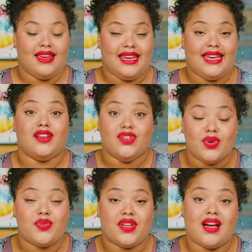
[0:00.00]
He
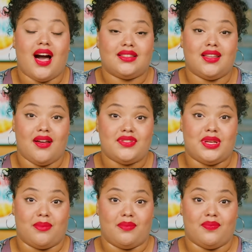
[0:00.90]
knew that God loved
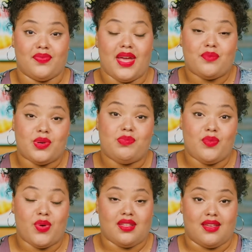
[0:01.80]
him and would be
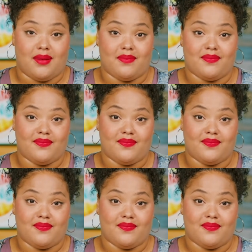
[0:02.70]
with him.